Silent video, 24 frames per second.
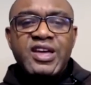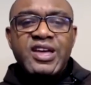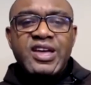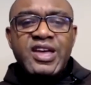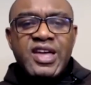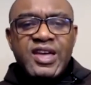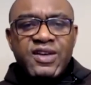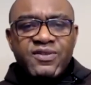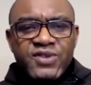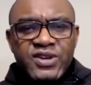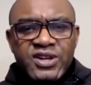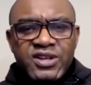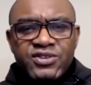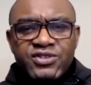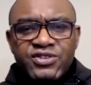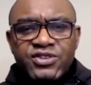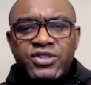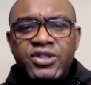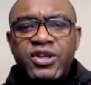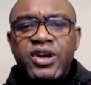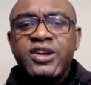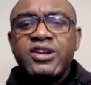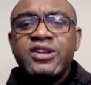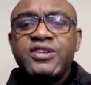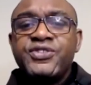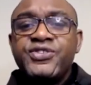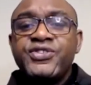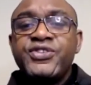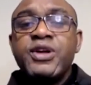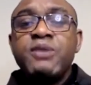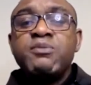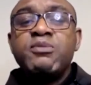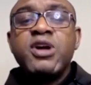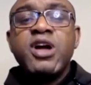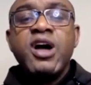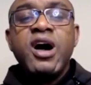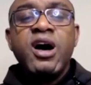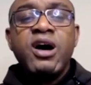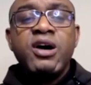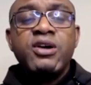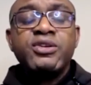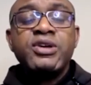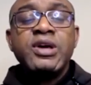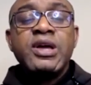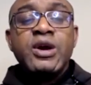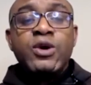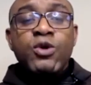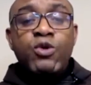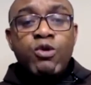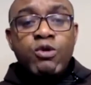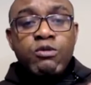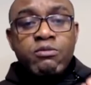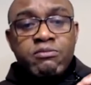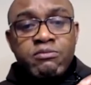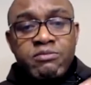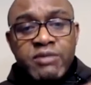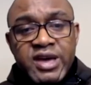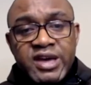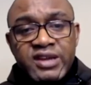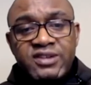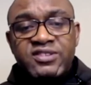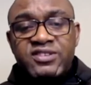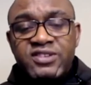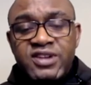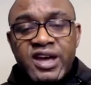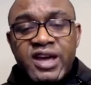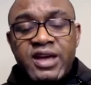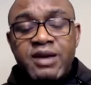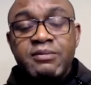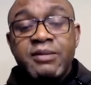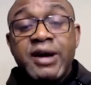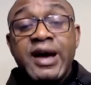if it is not the same God who made them